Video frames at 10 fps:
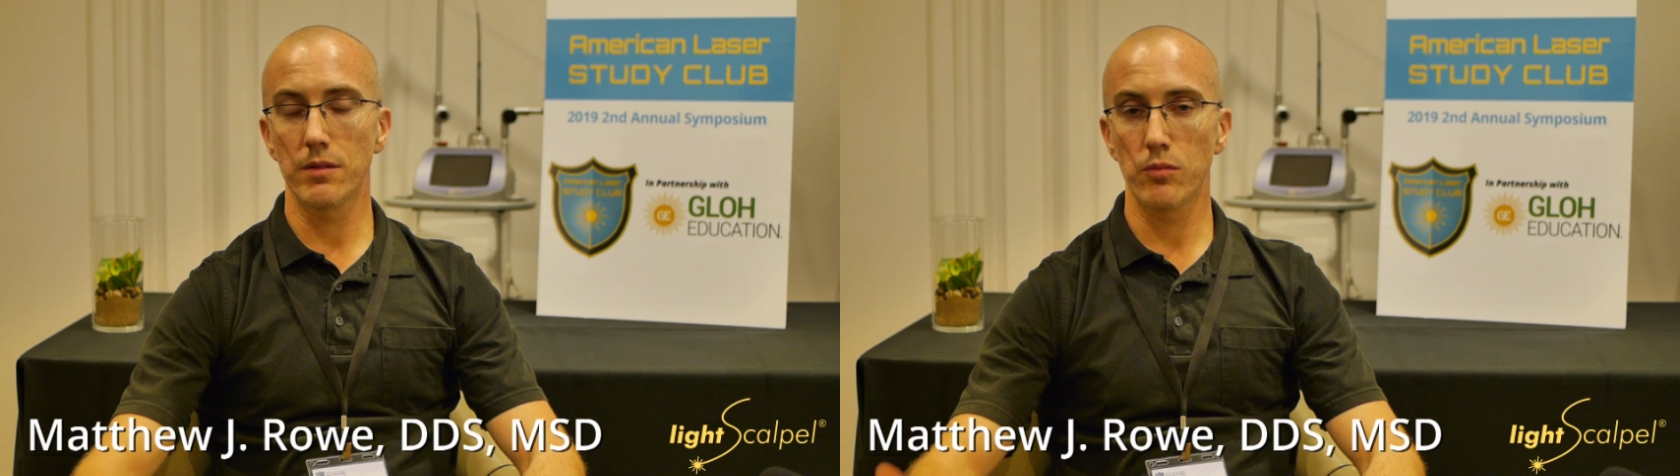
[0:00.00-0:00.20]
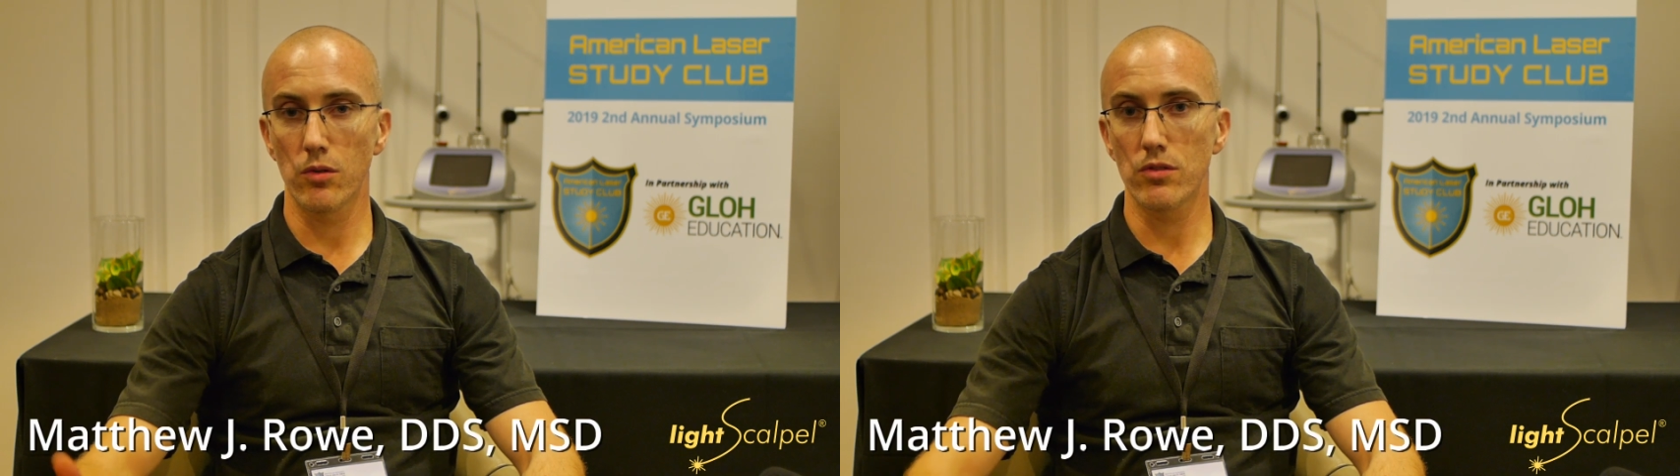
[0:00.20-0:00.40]

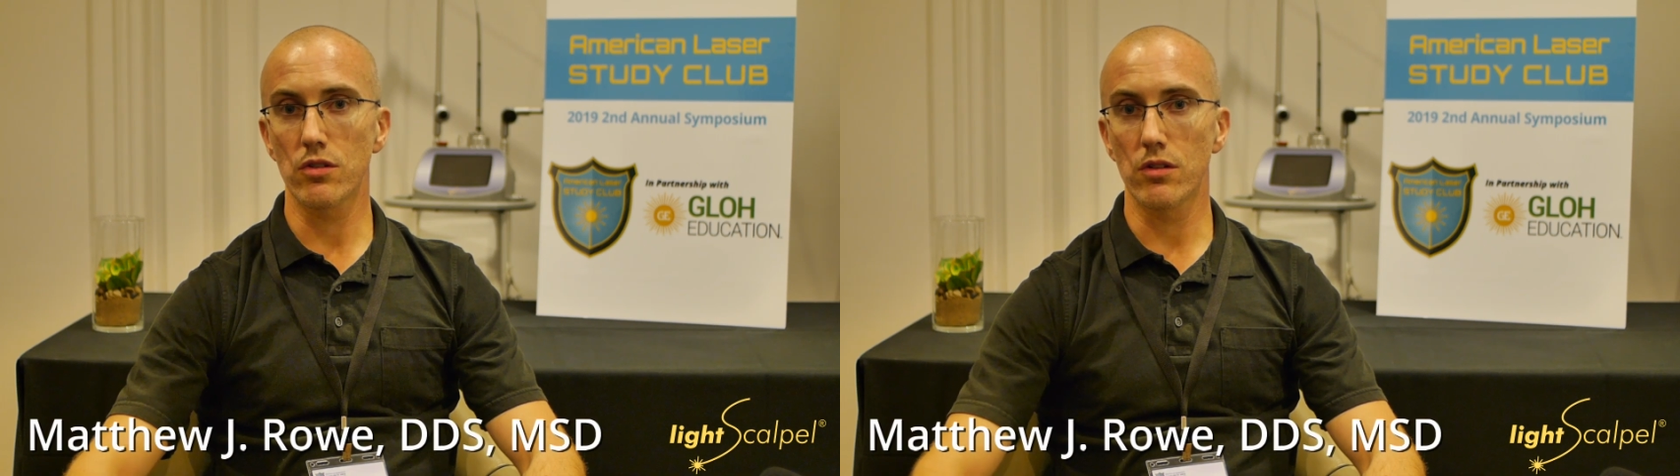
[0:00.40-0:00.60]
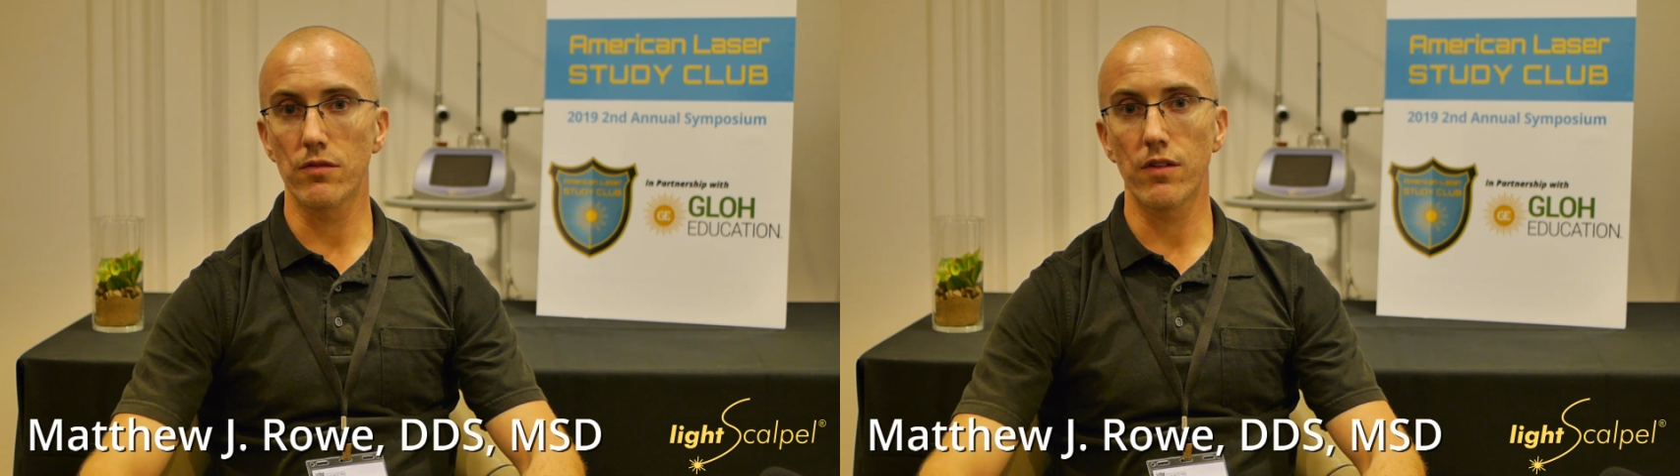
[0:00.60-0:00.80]
board
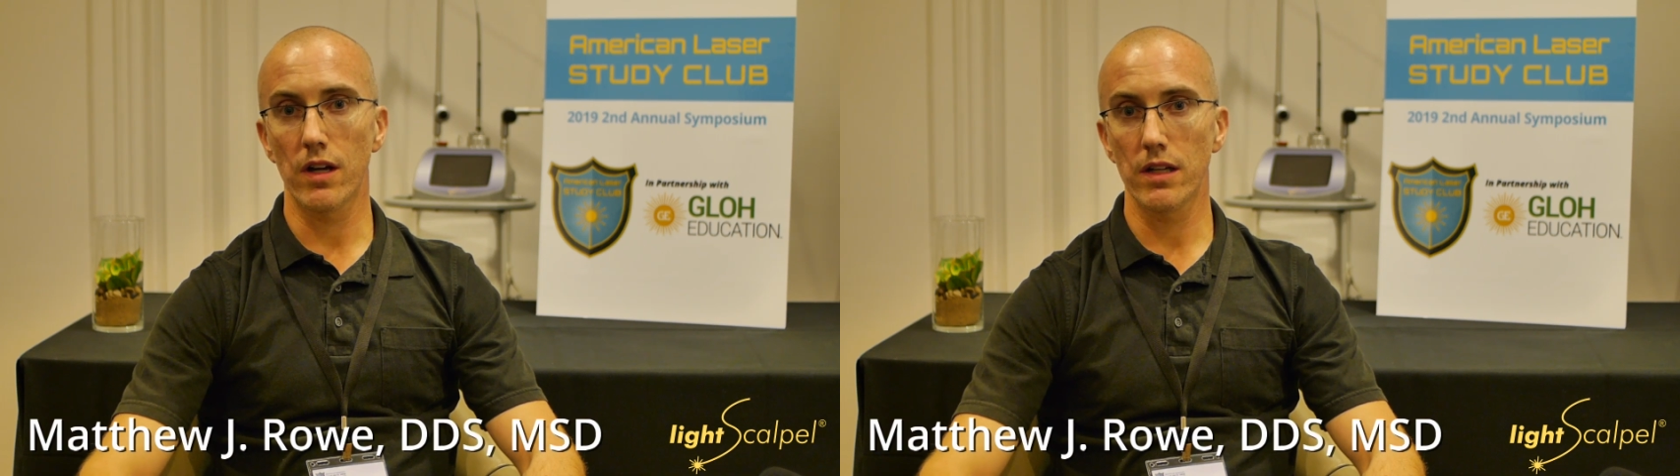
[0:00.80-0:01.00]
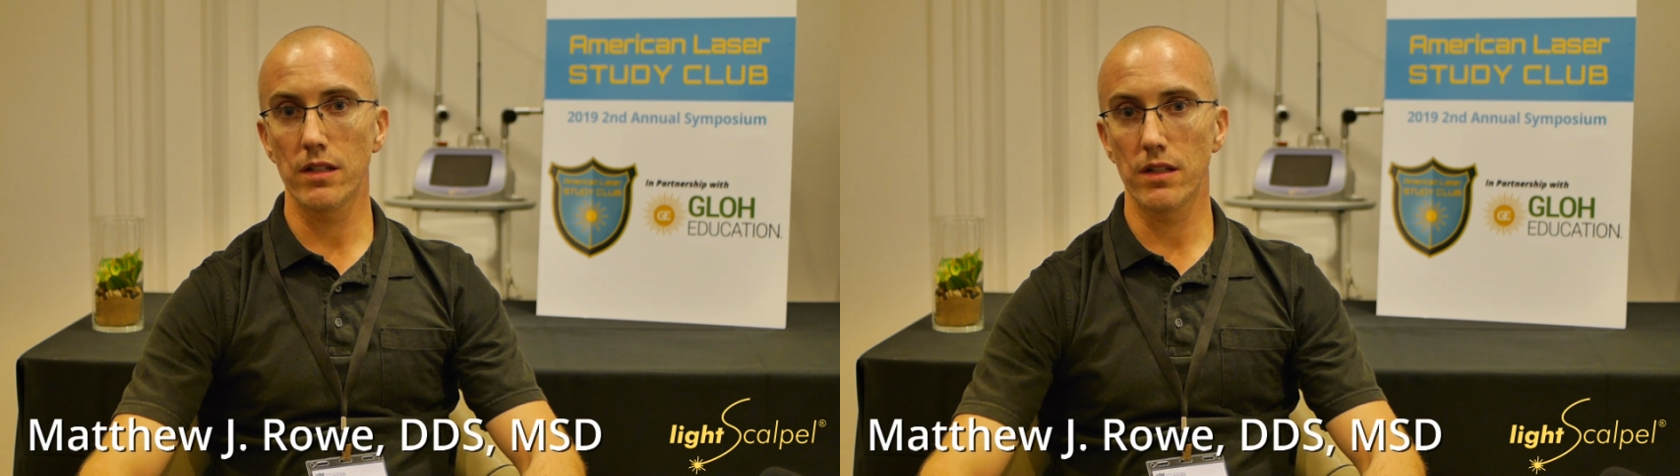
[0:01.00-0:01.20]

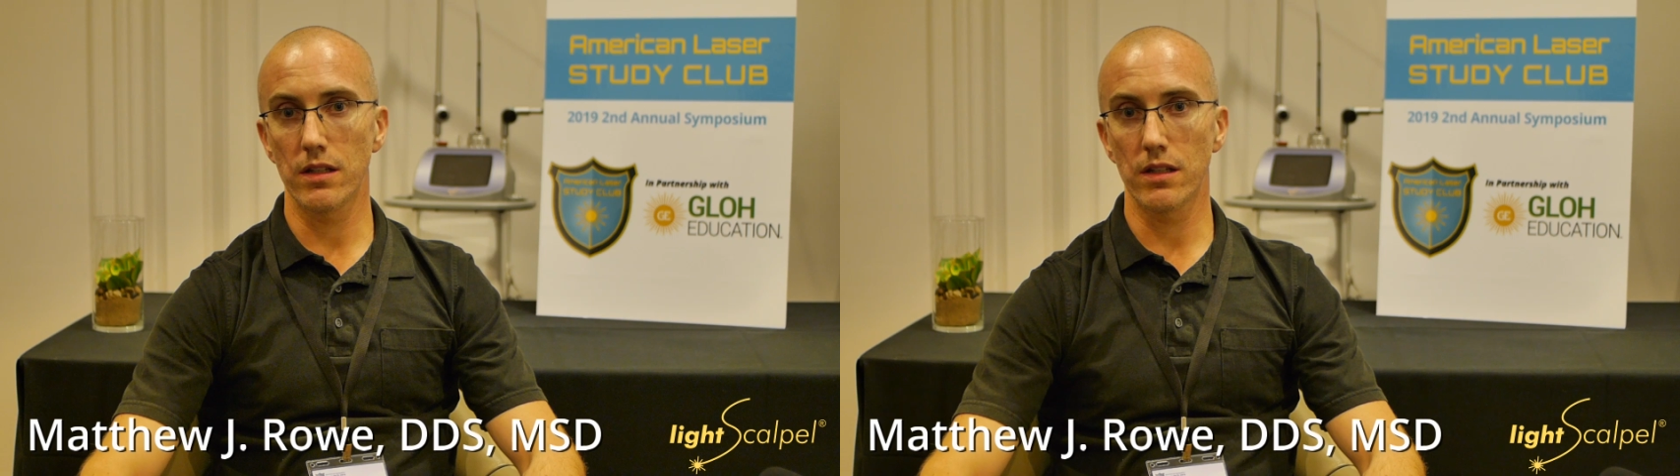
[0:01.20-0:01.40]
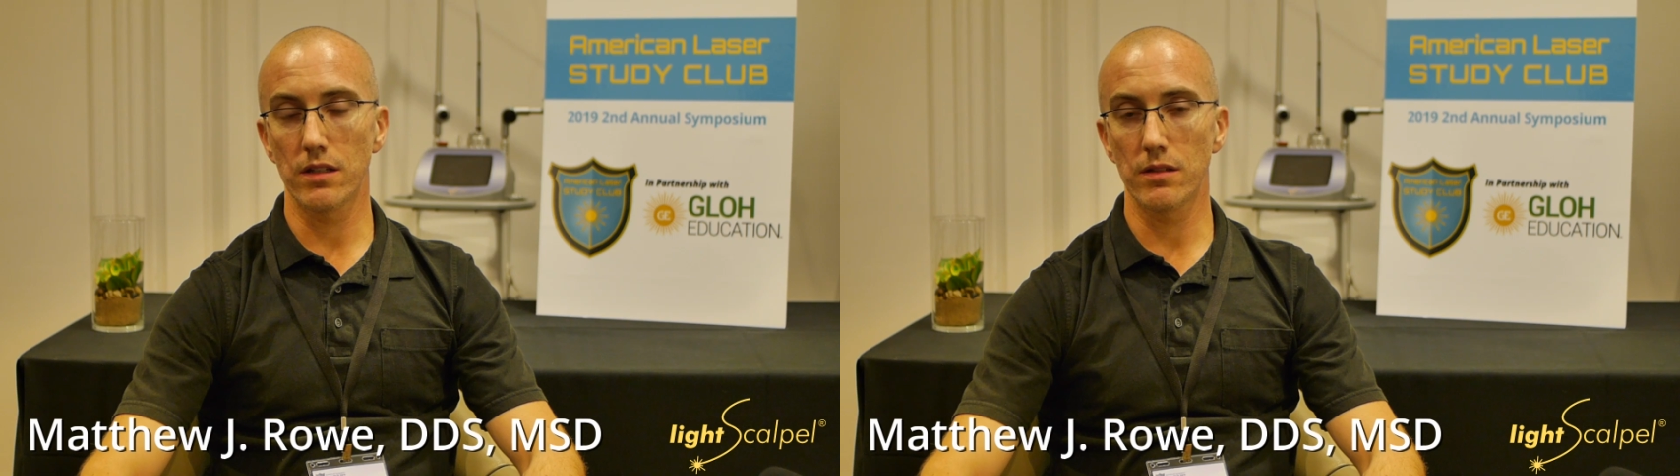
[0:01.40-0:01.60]
certified
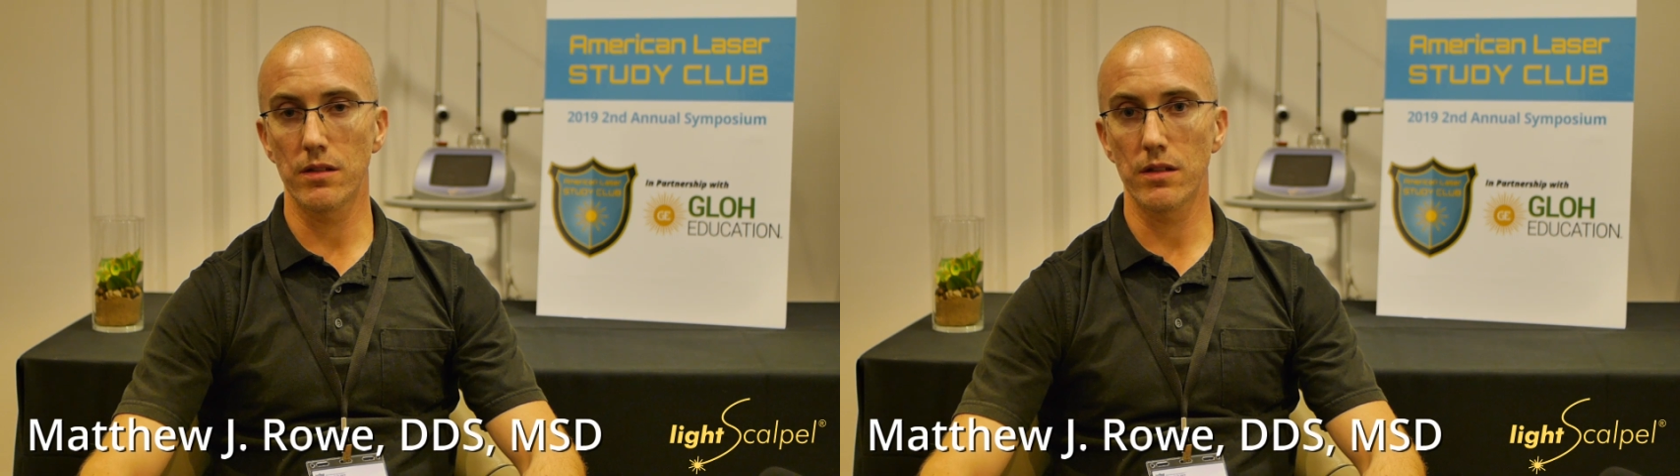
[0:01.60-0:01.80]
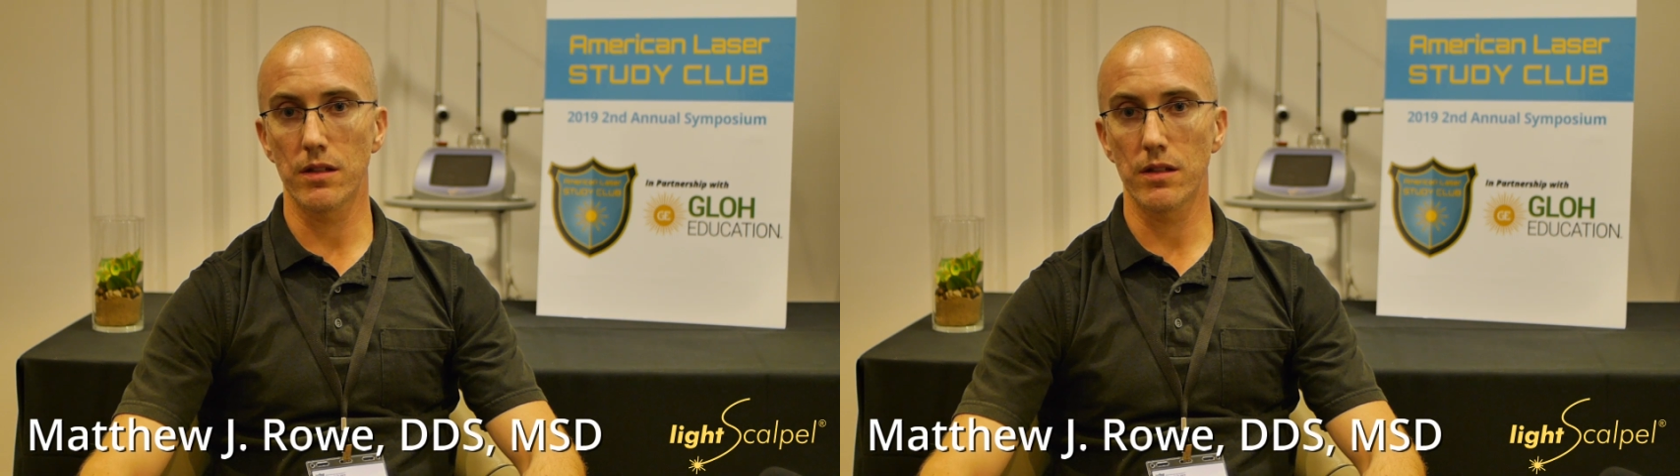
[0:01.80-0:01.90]
in